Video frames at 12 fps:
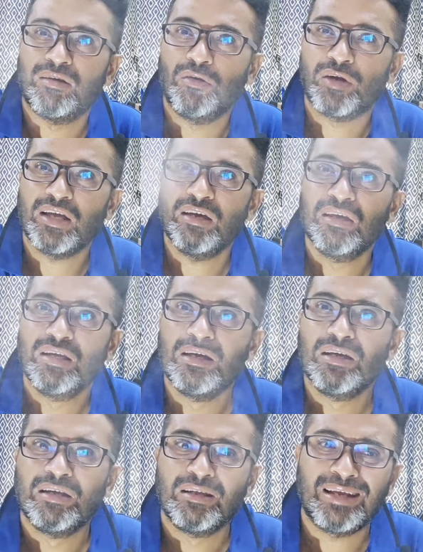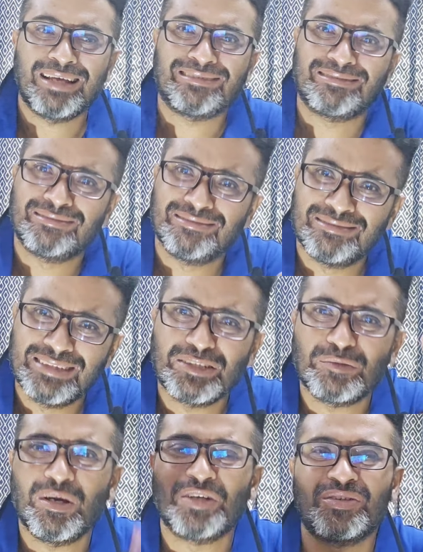okay like
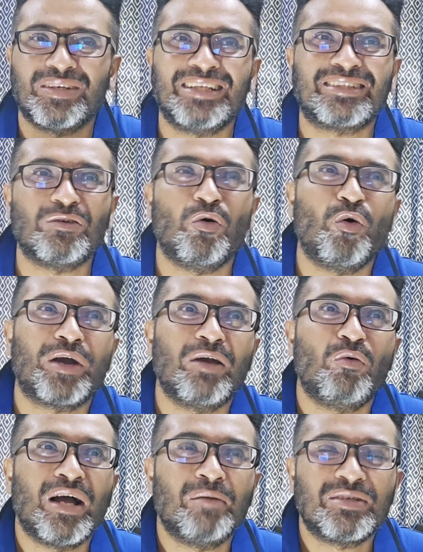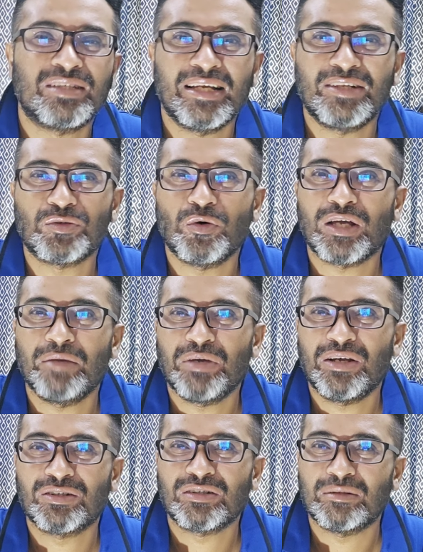this much it's okay why am i saying it's okay
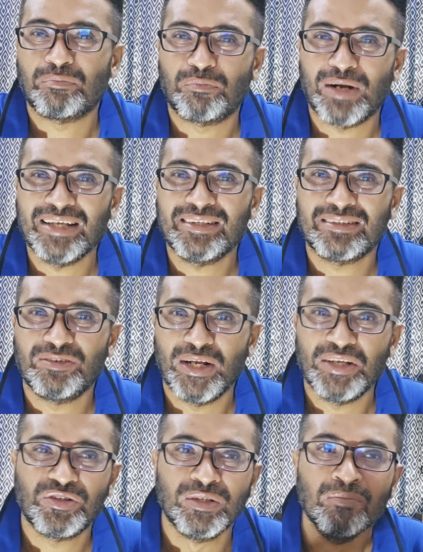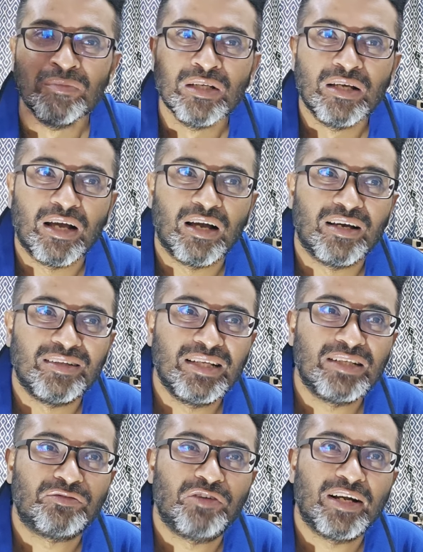because of the price range uh,
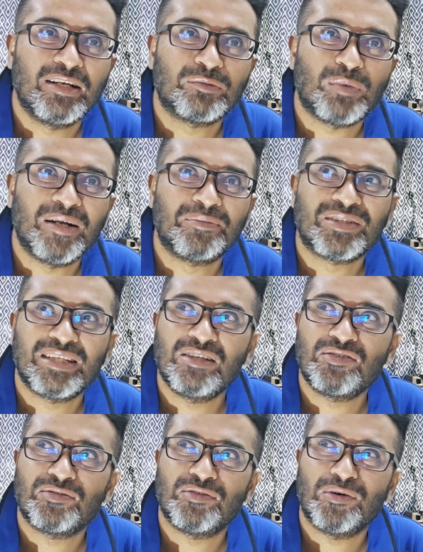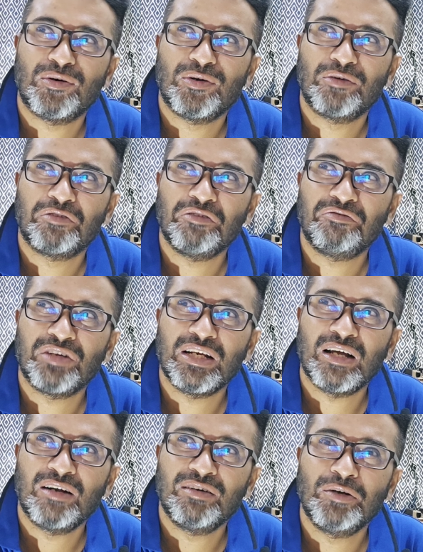this fragrance perhaps sells for
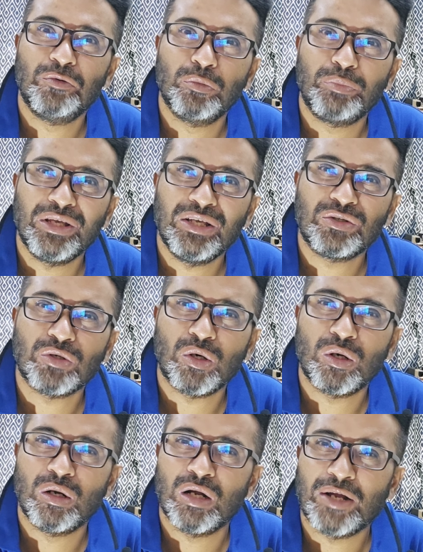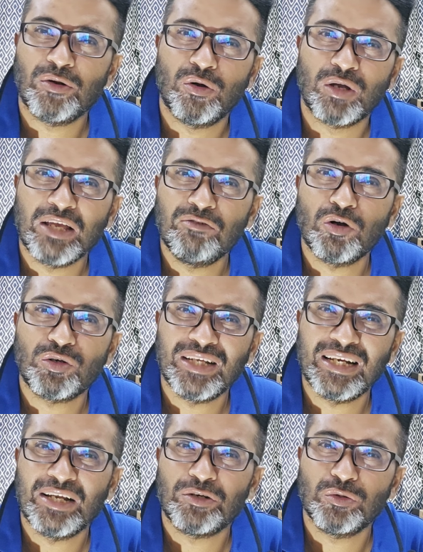1500 rupees or i don't know give or
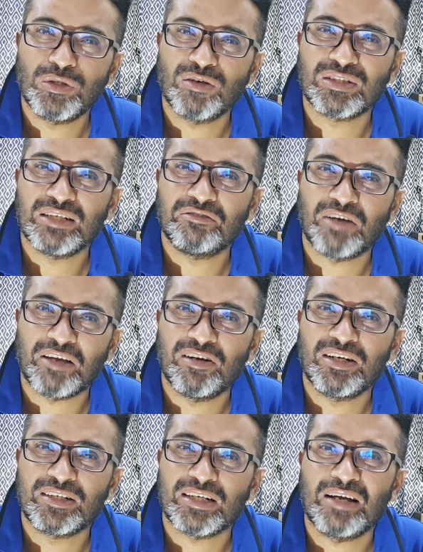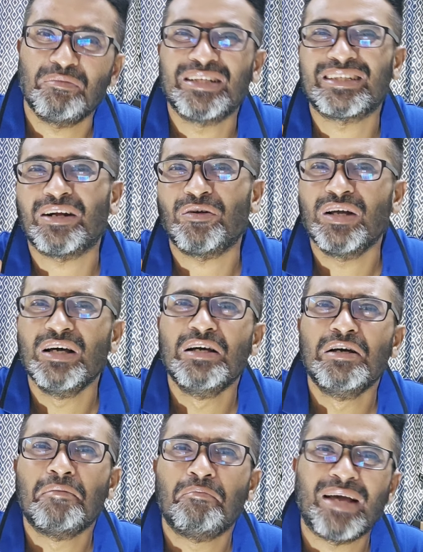take like 2500 taka means around
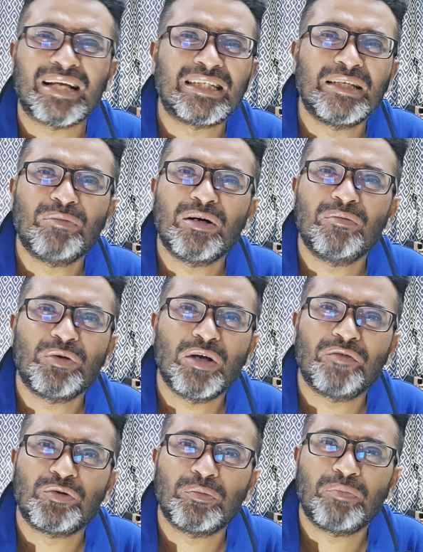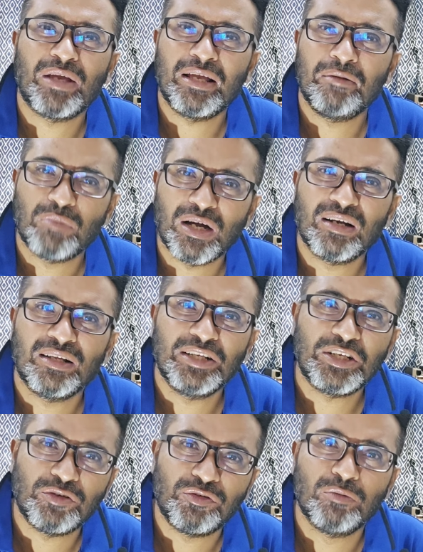maximum you have to pay in
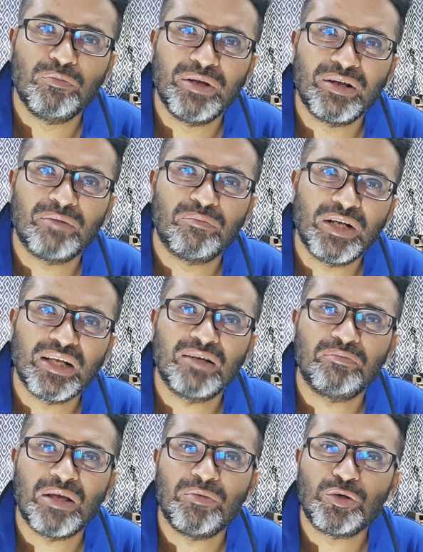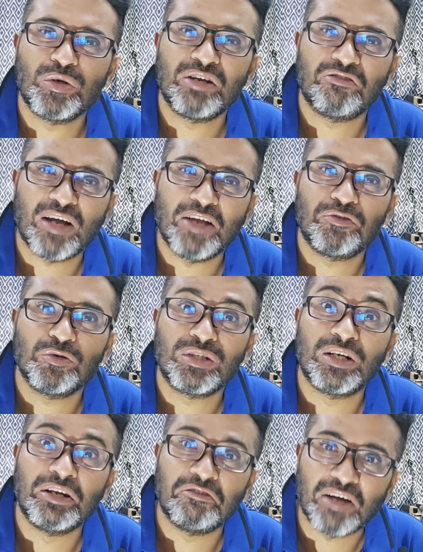bangladesh if you bring, bring it maybe 25 to
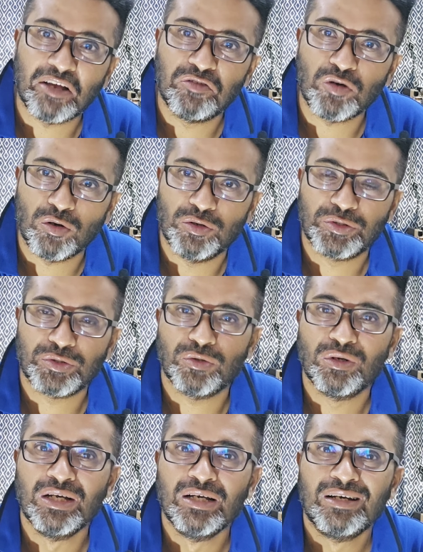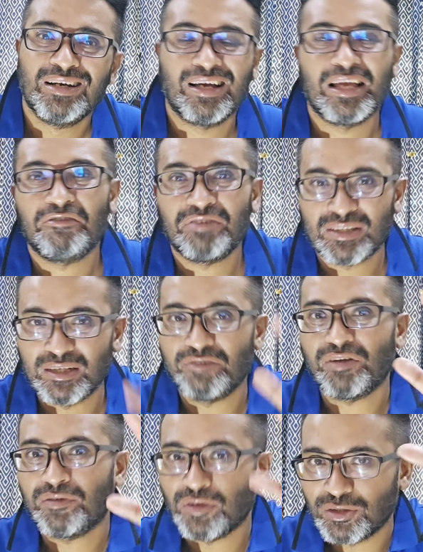35 dollars so uh, if it's
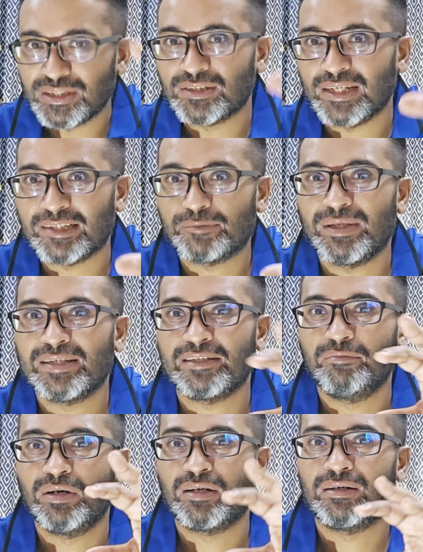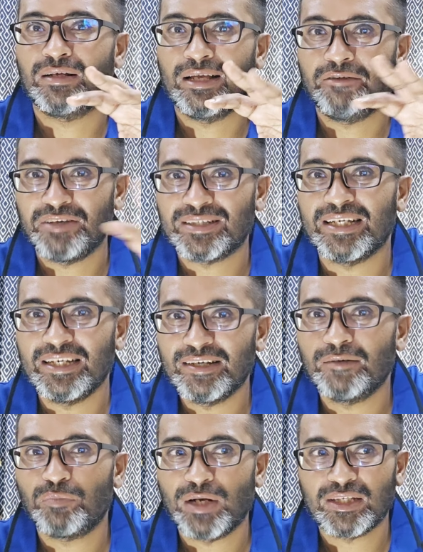thirty-five dollars, it's expensive. But if it's
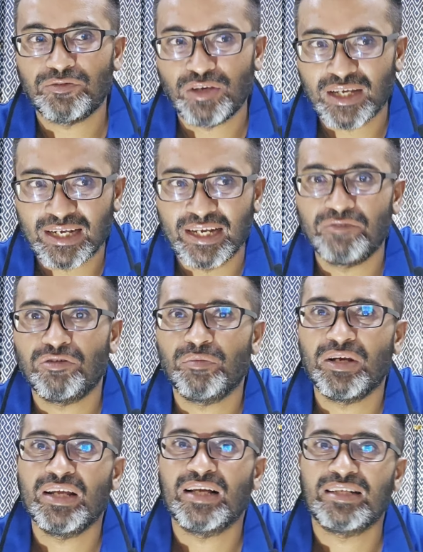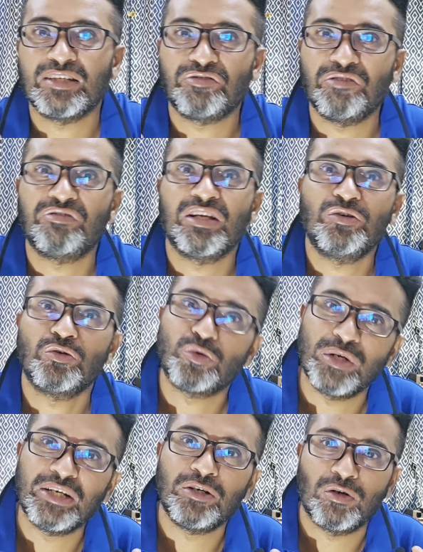Indian price, if you can get it from India, I think it's fifteen to
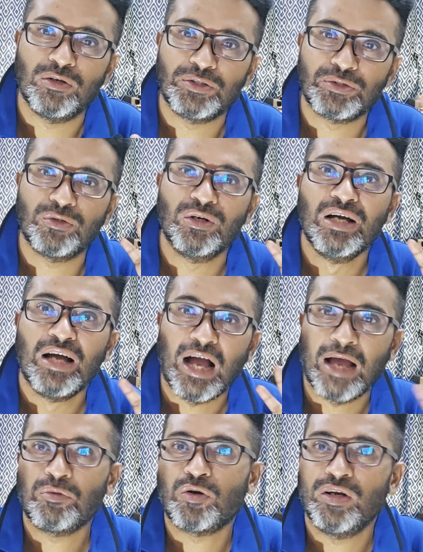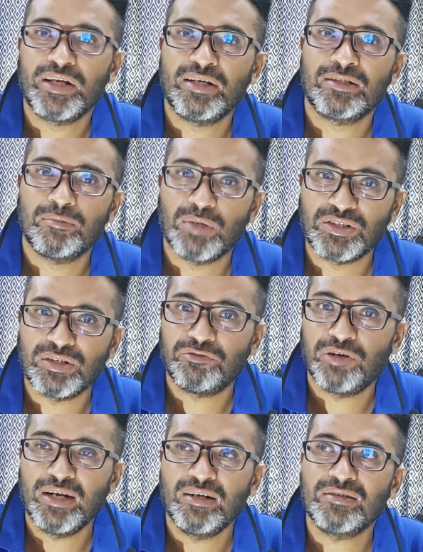twenty dollars. So I'm calling it as a budget
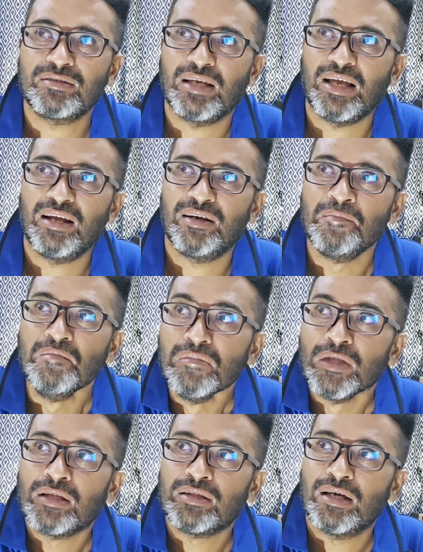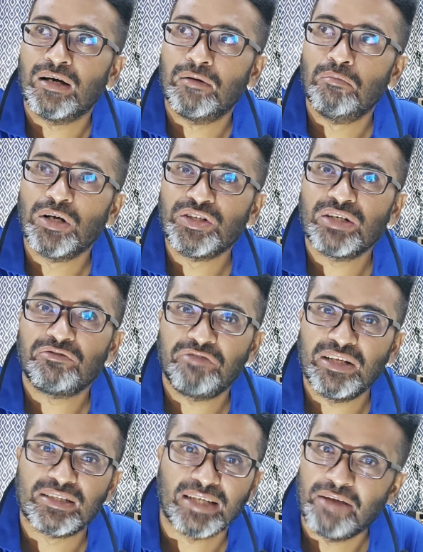fragrance, and the budget
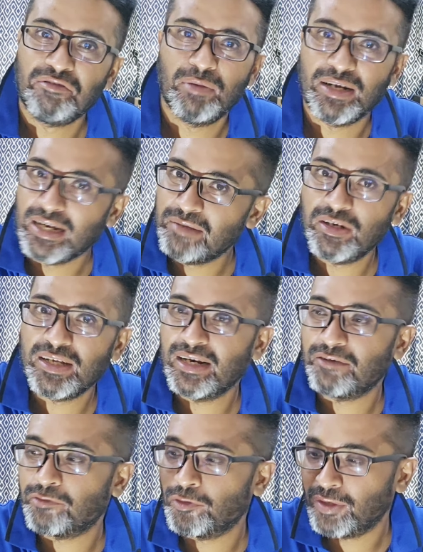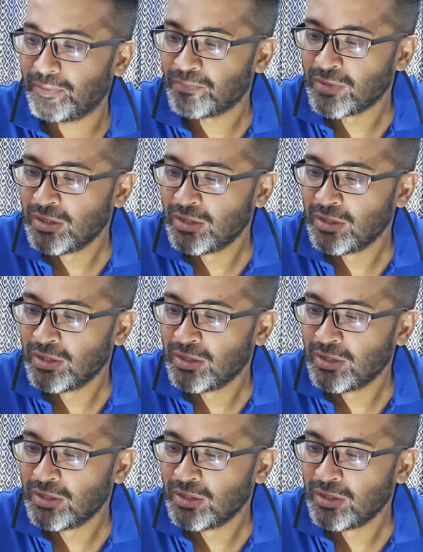fits everybody. Anybody can afford it.